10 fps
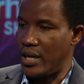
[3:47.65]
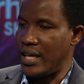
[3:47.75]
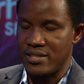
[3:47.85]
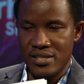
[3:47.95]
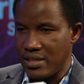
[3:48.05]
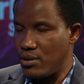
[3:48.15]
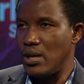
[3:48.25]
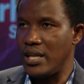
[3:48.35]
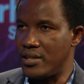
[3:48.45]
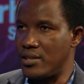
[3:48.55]
a single
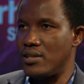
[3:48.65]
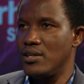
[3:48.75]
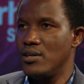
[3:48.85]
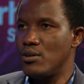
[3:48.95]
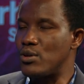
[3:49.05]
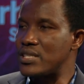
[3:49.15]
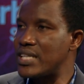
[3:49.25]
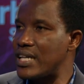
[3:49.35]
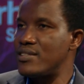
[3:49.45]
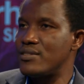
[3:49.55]
lady who is
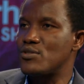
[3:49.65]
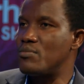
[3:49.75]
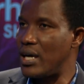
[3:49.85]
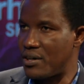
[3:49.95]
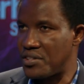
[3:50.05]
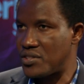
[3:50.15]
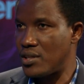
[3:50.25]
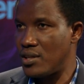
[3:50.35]
getting into marriage,